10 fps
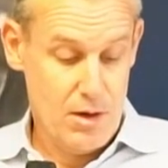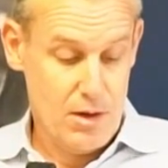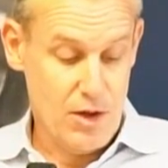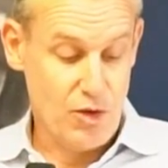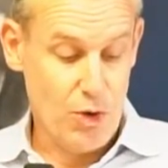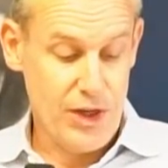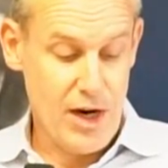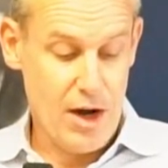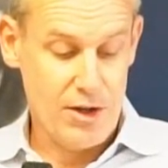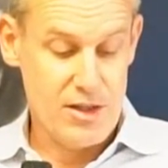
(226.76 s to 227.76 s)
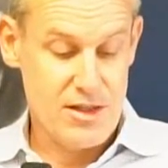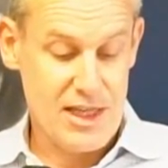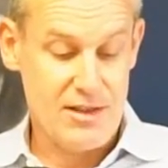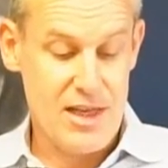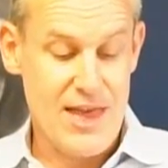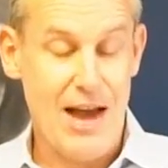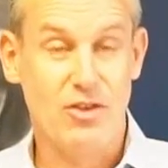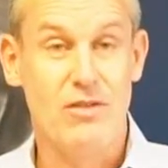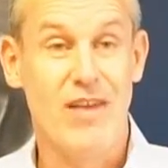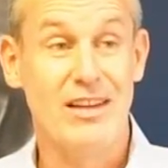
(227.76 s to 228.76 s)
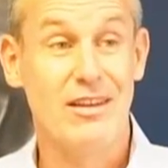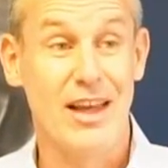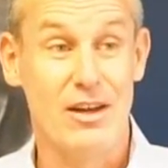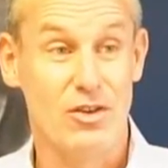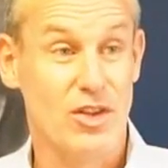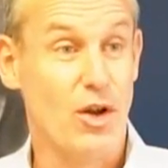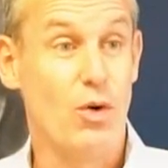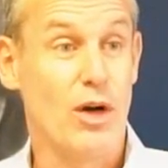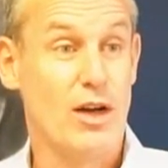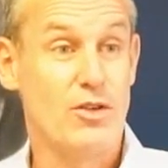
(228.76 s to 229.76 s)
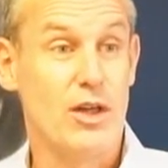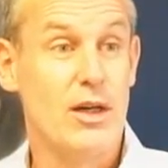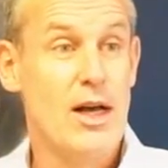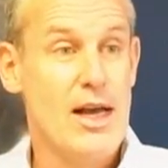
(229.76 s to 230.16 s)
There's only 160,000 ventilators in the whole country.